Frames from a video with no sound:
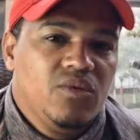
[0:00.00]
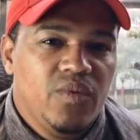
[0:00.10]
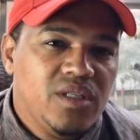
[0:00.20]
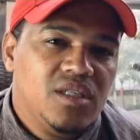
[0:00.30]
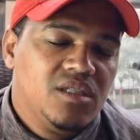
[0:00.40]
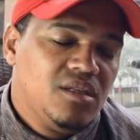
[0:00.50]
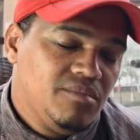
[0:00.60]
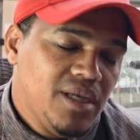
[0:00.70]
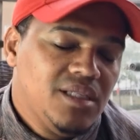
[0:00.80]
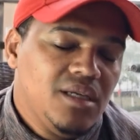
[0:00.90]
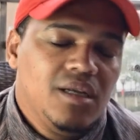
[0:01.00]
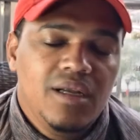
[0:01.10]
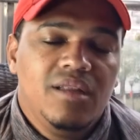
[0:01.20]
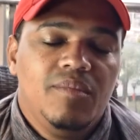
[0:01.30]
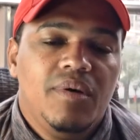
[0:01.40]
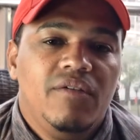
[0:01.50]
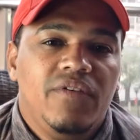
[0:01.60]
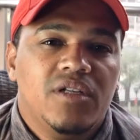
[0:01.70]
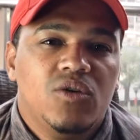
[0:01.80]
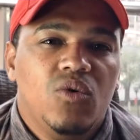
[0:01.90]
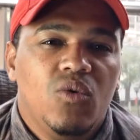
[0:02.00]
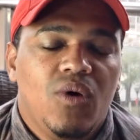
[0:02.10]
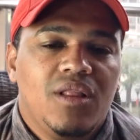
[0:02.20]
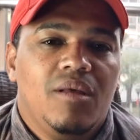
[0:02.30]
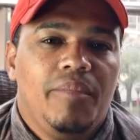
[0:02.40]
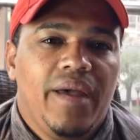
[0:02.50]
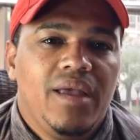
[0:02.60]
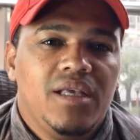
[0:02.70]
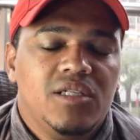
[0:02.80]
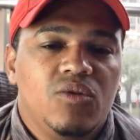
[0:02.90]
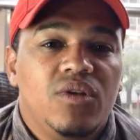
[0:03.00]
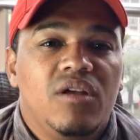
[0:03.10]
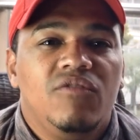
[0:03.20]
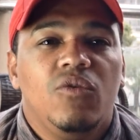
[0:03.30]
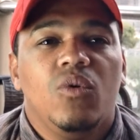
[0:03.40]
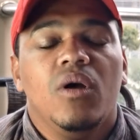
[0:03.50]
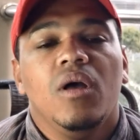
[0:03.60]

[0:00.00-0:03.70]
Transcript: which is basically the perfect score, what the bank is looking for.